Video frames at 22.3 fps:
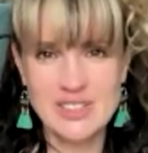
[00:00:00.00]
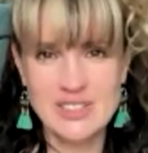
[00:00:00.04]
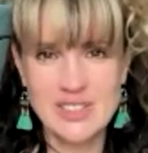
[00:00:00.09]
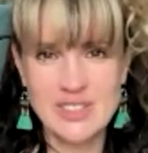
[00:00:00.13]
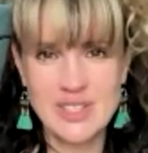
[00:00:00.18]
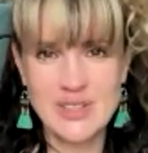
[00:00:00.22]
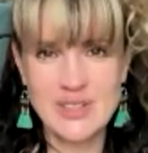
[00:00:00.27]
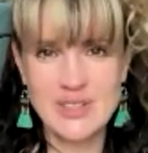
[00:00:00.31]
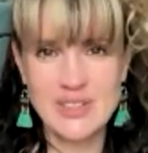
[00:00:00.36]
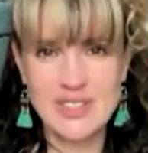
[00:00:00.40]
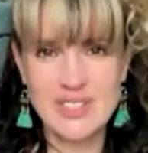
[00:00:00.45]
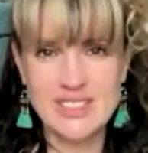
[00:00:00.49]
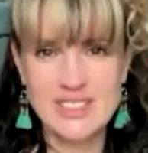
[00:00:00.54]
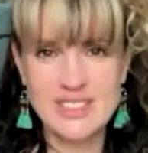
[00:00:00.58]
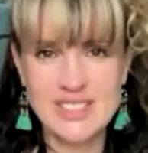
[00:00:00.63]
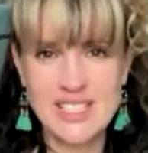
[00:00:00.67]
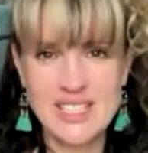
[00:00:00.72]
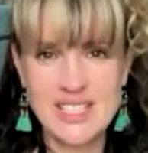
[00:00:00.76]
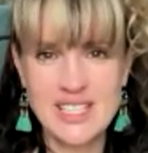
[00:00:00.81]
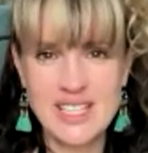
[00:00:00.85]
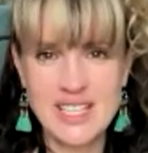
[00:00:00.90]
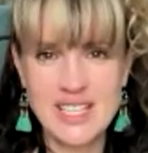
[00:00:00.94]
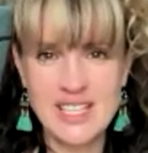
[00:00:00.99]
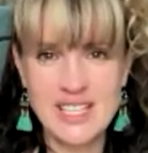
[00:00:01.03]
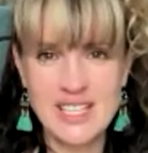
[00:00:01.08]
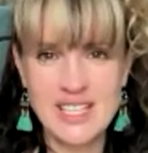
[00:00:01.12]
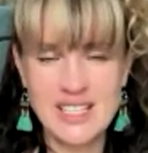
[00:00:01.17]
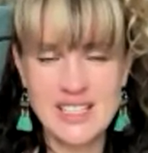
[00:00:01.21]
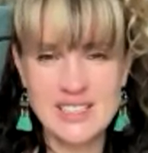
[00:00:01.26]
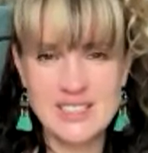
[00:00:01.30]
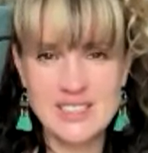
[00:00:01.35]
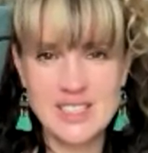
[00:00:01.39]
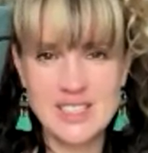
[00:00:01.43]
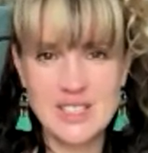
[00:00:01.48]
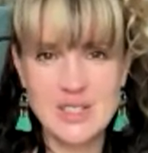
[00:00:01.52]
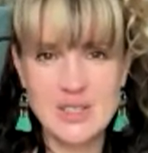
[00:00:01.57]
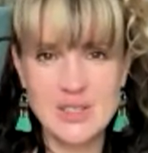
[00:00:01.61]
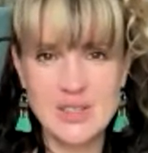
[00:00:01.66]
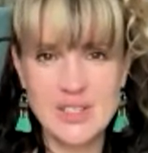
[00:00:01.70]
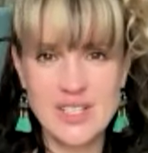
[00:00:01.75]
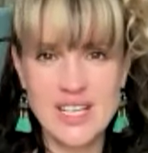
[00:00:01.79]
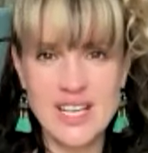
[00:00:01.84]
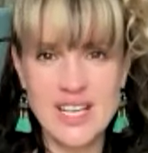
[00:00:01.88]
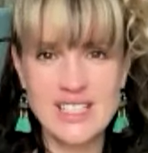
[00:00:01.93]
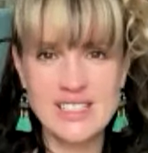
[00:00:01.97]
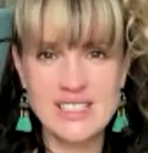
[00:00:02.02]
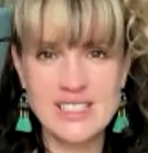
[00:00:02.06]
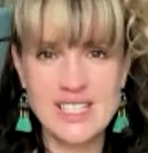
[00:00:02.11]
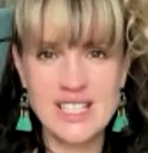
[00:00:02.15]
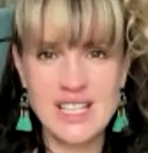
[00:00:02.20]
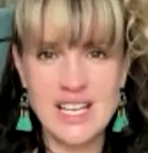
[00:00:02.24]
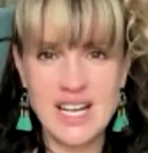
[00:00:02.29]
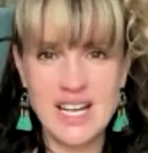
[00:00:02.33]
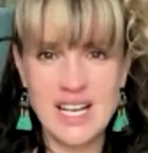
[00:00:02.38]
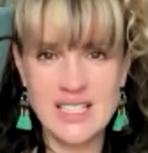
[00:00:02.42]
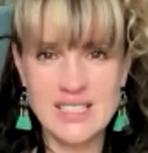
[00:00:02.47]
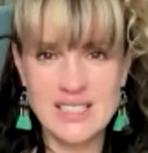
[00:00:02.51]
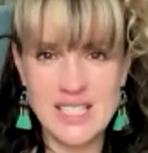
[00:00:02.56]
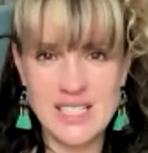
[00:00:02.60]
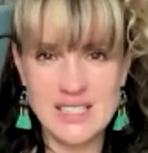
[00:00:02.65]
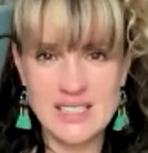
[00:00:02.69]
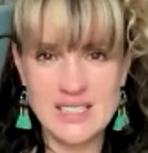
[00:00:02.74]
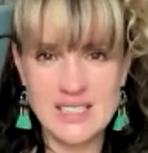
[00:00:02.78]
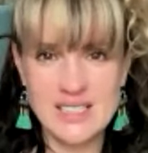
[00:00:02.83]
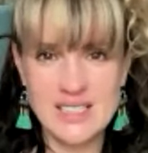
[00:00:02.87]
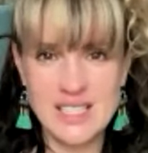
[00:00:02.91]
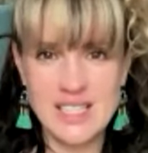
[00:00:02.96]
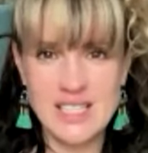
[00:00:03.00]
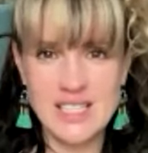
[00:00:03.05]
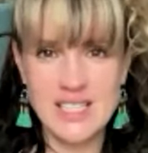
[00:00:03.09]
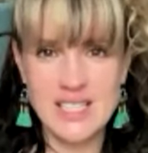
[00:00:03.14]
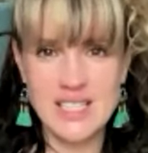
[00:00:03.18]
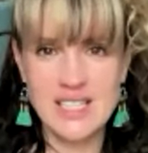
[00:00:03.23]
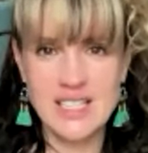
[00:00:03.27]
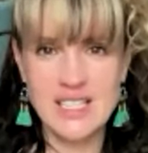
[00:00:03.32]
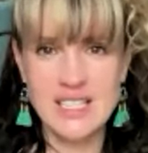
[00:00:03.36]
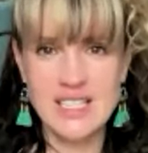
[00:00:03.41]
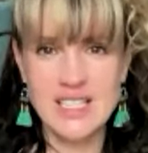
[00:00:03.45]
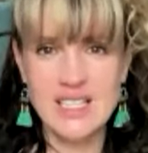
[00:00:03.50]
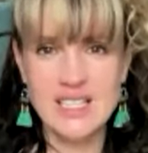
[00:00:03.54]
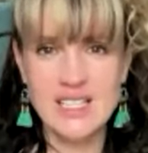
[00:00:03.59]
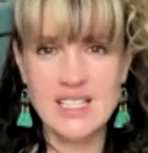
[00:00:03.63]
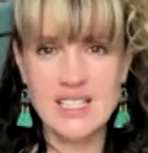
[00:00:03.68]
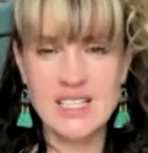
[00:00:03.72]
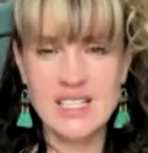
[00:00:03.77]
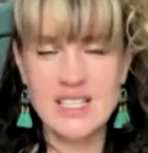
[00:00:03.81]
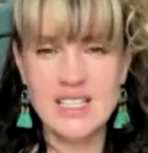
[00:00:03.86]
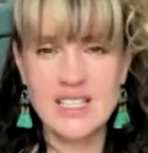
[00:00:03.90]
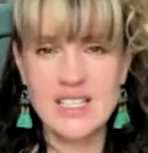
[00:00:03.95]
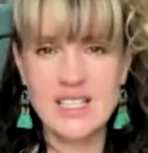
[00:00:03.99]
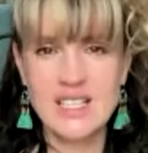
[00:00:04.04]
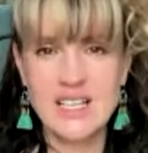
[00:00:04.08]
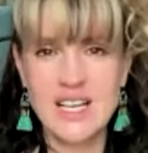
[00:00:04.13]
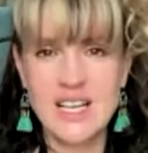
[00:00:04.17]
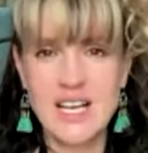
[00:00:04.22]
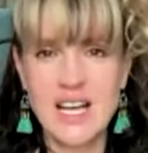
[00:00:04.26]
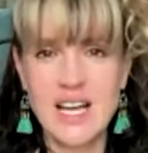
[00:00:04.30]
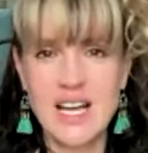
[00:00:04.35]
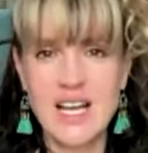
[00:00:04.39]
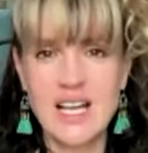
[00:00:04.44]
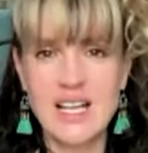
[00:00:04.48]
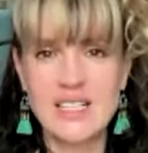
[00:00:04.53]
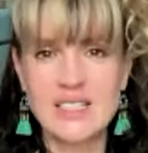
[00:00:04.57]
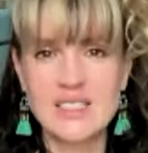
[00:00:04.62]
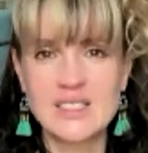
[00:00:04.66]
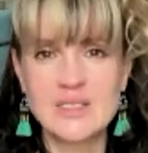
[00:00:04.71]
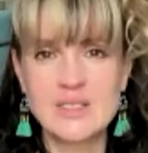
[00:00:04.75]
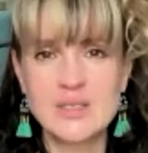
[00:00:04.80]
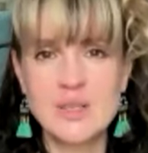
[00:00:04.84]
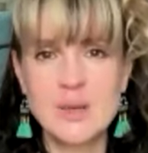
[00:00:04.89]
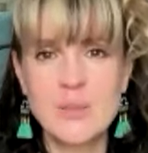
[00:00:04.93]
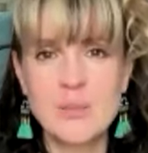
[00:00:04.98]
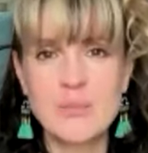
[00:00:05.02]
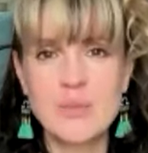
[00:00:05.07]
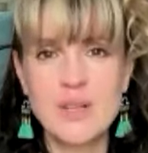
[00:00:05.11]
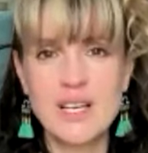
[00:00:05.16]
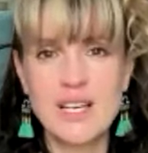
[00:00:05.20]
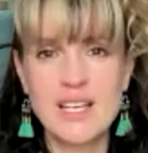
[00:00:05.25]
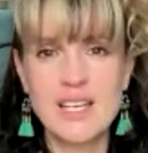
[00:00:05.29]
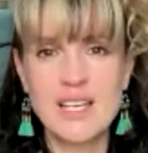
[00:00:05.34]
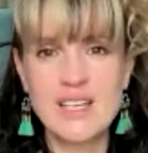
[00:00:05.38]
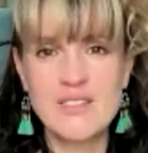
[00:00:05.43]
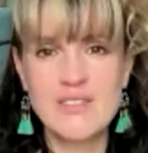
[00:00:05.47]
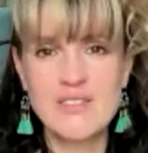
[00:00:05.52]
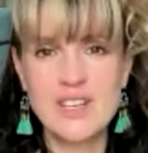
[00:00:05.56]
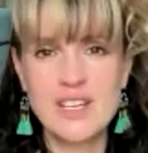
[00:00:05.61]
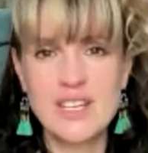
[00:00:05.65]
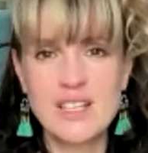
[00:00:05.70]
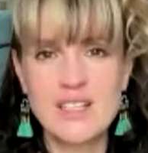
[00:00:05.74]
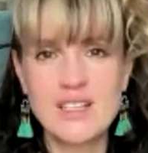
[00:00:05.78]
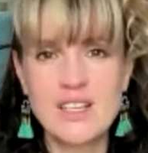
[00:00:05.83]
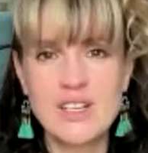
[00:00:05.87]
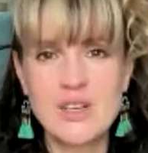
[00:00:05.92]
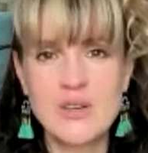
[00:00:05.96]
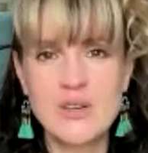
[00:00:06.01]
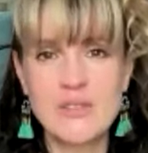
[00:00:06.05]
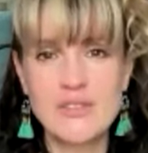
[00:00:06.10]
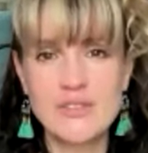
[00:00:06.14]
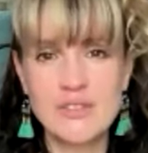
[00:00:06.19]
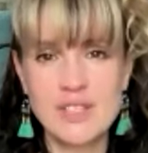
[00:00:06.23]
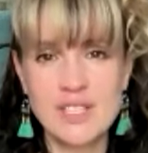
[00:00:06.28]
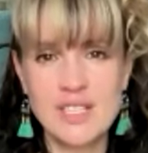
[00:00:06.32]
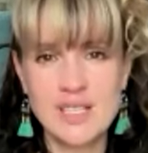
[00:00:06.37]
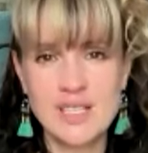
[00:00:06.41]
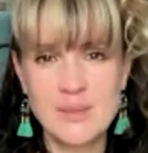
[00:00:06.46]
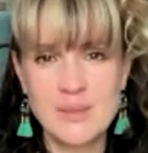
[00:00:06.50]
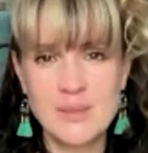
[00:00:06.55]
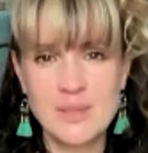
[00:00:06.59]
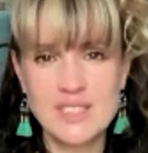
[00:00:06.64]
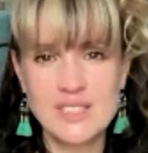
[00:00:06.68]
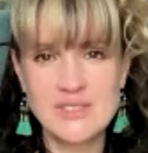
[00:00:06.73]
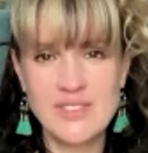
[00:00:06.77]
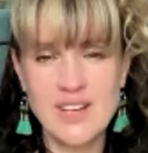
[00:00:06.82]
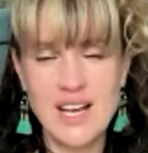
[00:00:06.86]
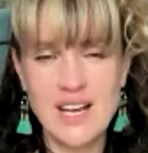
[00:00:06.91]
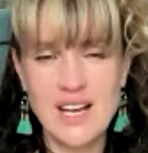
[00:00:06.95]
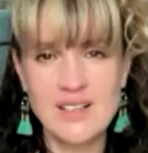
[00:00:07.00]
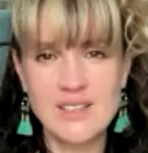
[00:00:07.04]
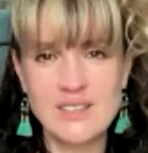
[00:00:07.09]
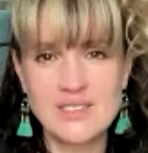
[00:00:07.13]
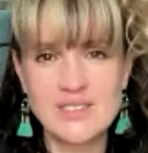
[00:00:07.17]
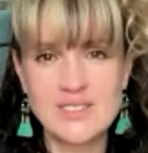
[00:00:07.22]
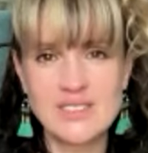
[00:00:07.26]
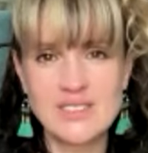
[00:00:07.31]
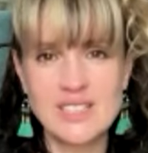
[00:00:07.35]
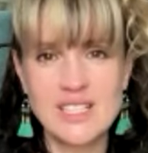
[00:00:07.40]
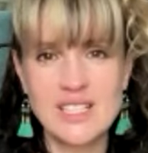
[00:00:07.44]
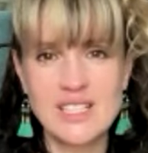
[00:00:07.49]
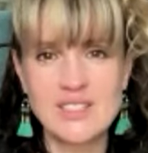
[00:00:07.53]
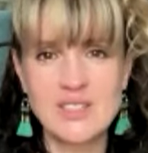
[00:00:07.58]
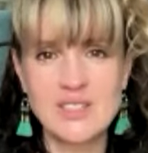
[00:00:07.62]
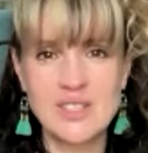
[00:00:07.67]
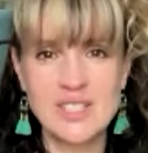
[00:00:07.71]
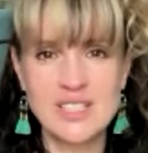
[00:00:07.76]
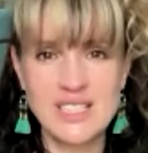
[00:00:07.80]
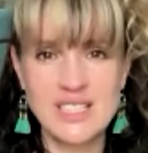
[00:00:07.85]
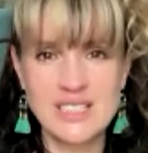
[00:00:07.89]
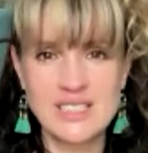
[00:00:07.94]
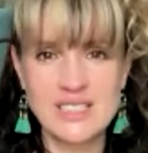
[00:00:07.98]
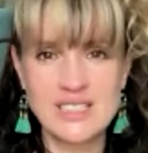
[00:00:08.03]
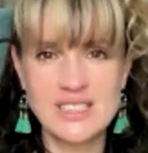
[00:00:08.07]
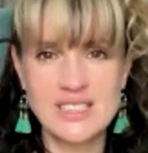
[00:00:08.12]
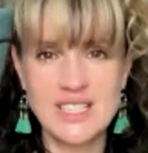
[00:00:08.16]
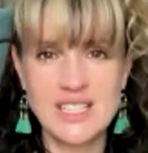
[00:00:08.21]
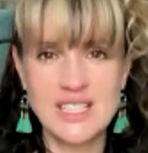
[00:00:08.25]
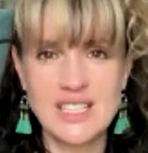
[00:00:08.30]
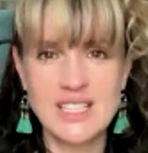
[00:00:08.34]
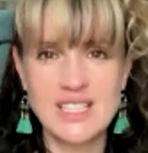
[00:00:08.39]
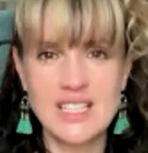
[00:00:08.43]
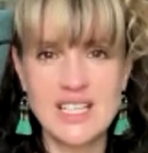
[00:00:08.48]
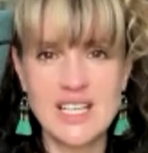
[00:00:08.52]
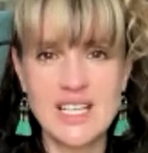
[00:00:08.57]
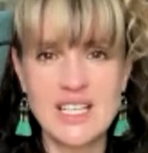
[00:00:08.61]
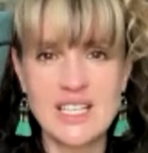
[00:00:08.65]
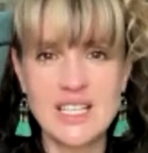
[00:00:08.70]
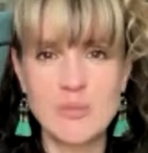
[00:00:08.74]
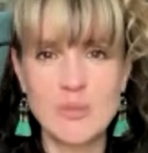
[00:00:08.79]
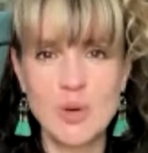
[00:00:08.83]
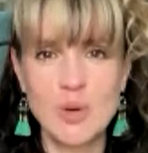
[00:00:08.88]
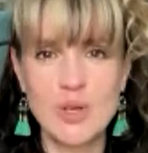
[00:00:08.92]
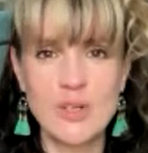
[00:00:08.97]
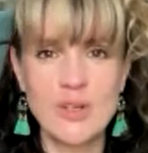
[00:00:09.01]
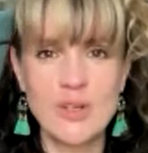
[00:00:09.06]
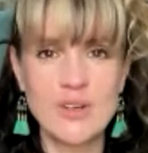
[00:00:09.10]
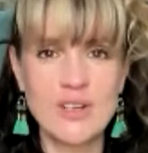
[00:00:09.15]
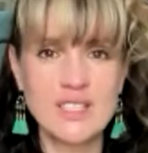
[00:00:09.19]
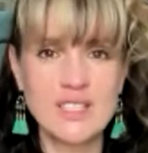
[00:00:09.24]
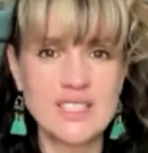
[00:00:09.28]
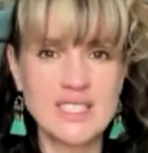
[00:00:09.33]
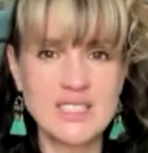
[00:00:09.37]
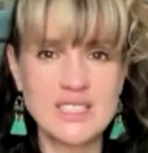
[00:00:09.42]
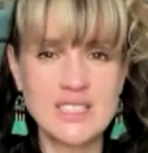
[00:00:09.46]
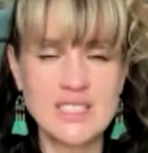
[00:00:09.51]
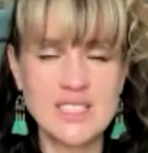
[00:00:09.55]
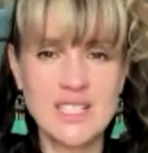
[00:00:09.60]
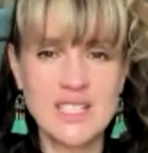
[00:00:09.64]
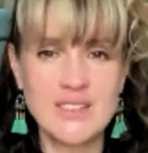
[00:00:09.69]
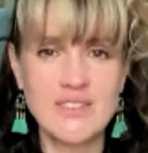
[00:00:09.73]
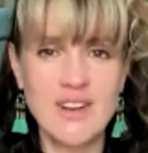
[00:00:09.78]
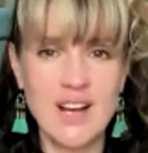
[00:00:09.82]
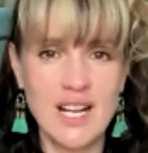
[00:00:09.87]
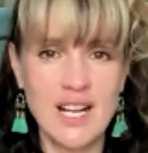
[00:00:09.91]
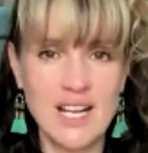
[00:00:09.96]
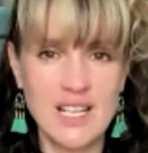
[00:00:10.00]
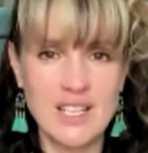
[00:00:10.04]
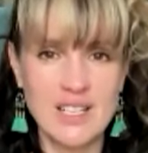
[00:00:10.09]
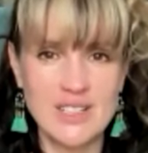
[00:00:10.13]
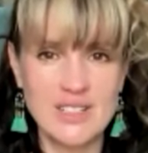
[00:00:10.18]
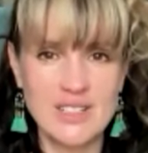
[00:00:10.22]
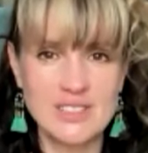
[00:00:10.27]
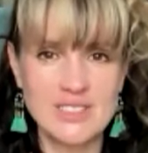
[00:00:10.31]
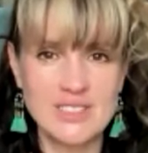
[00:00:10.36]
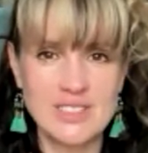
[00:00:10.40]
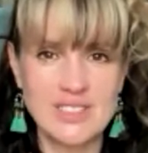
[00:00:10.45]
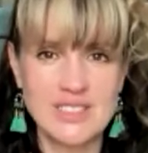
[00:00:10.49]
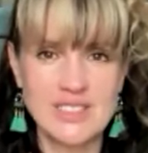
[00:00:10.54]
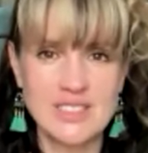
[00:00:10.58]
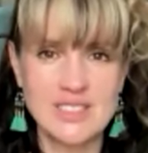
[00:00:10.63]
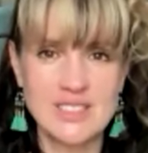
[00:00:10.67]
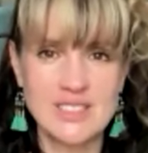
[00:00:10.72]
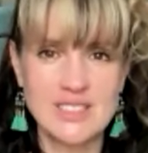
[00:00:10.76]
So seeking is creating identity and believing that your freedom is found in your identity and in what your identity values.